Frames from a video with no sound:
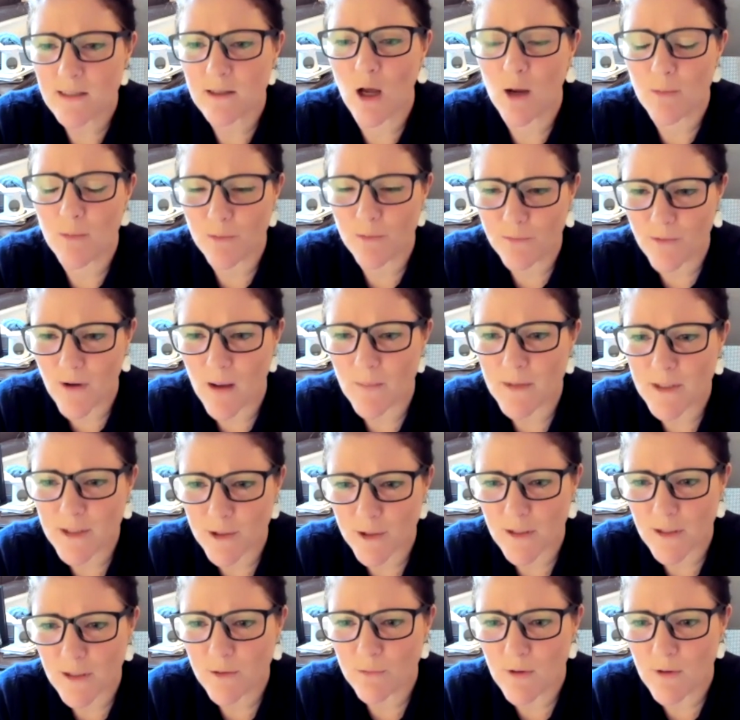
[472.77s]
global
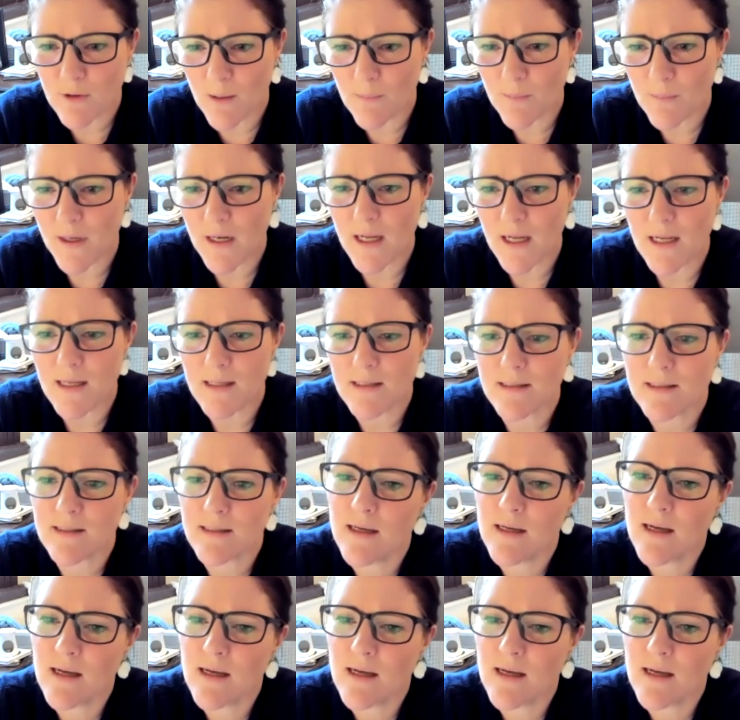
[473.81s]
pharmaceutical companies.